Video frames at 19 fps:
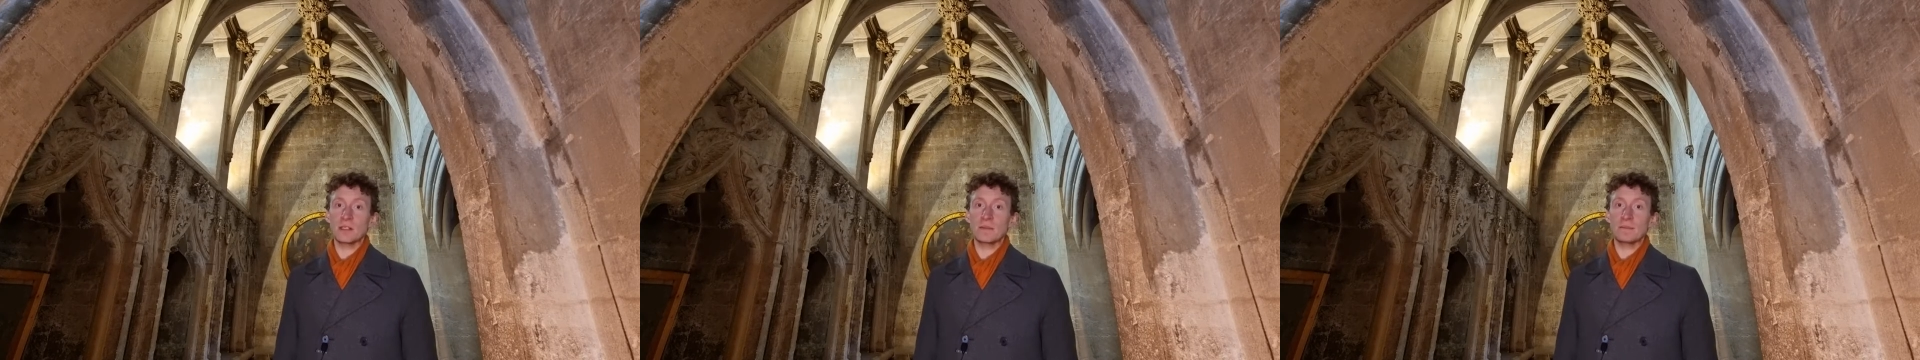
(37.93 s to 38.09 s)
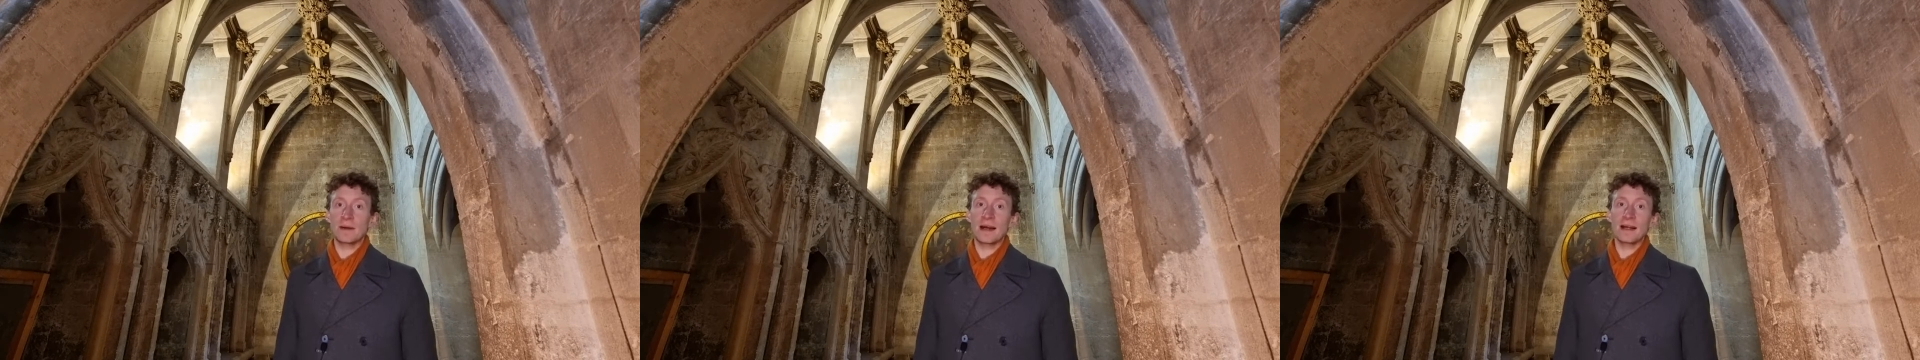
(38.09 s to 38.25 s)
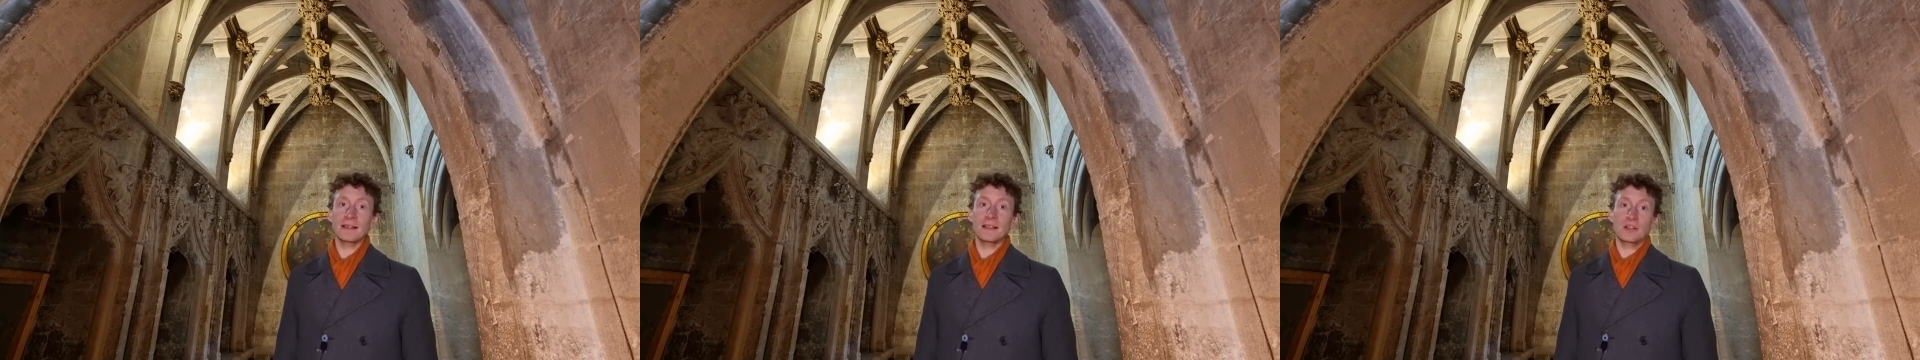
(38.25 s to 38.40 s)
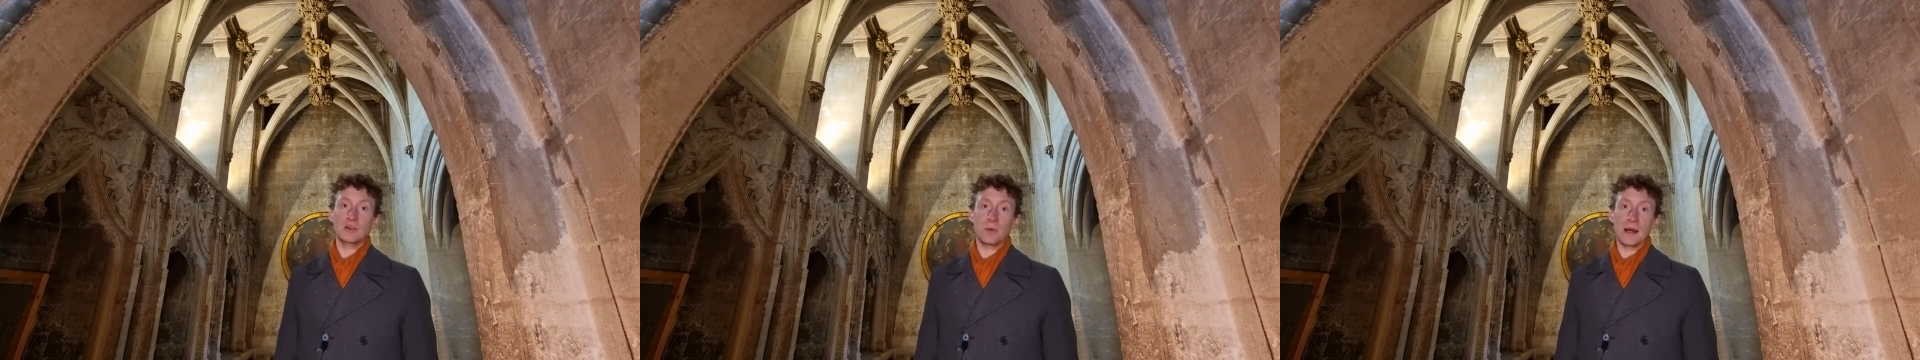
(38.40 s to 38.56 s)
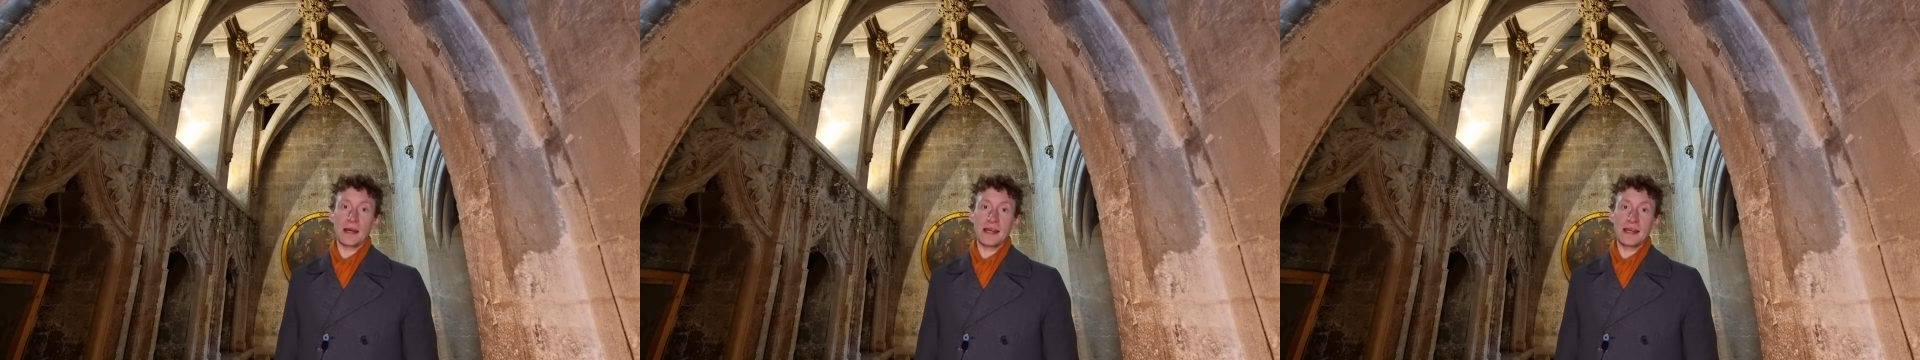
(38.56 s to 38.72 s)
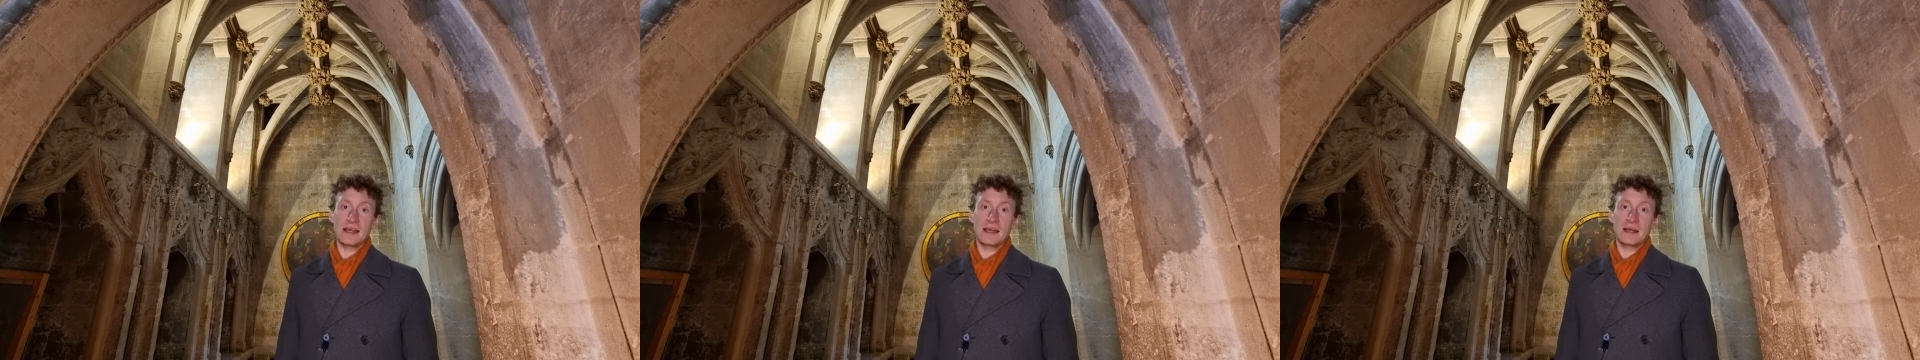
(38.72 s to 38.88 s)
as a
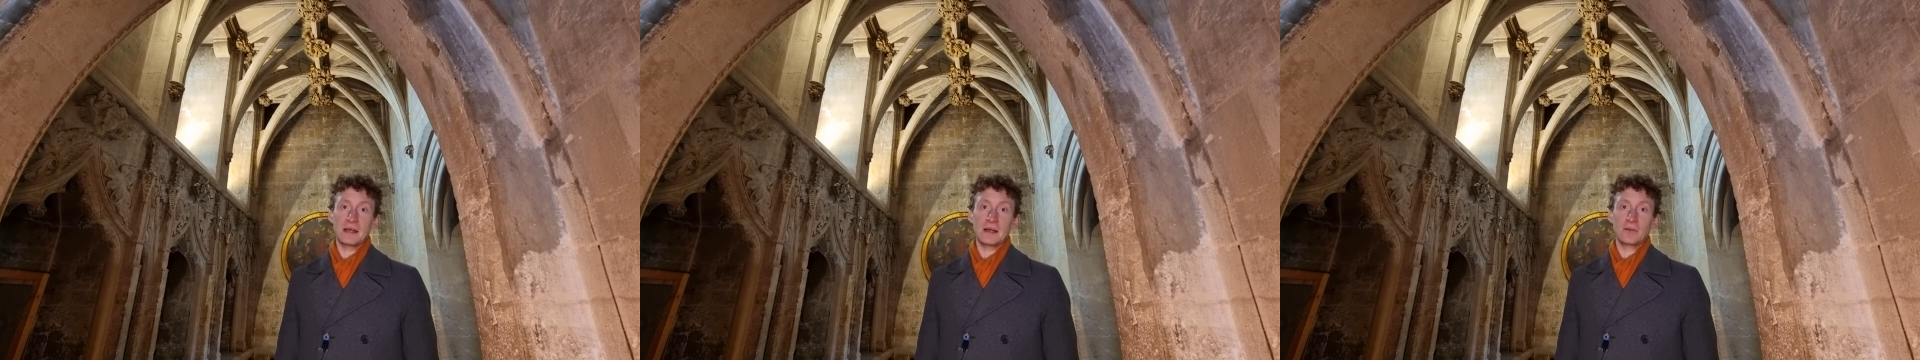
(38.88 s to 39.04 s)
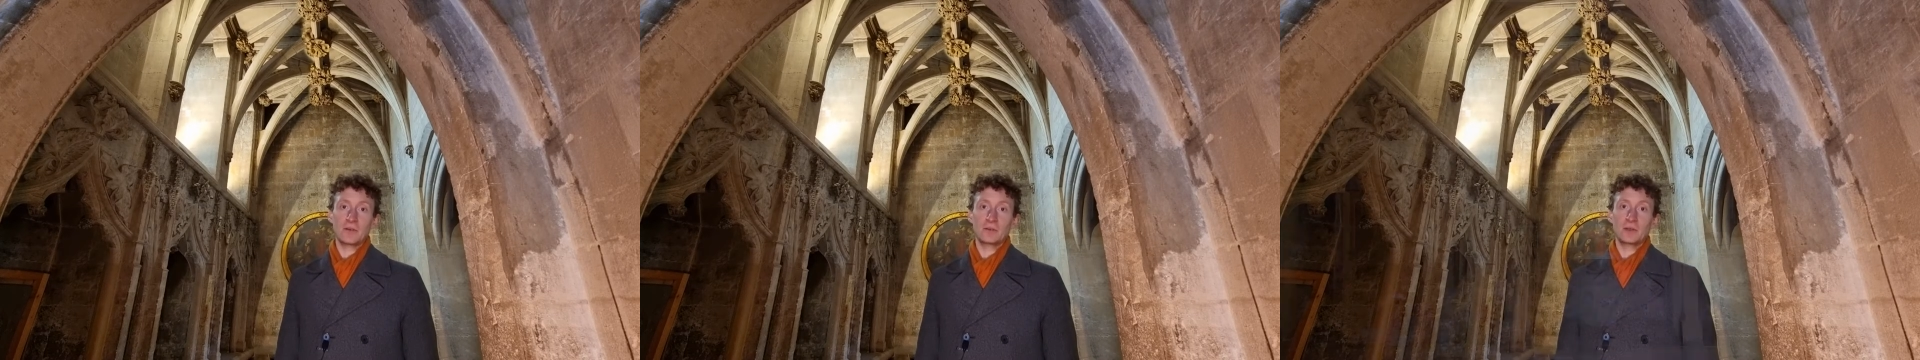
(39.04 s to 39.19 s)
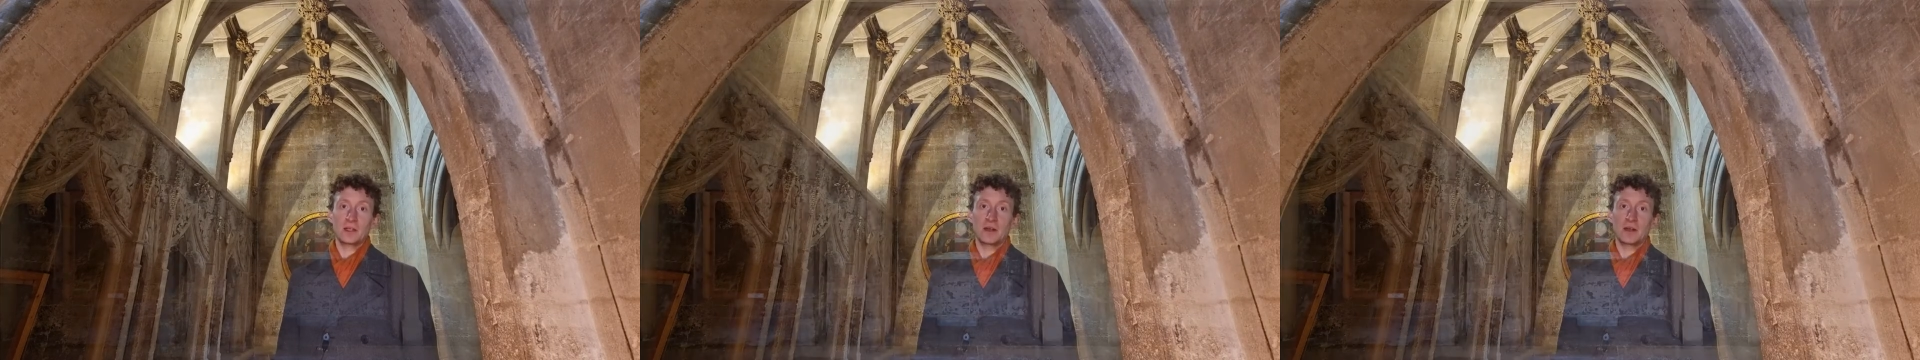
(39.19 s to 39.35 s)
passageway from the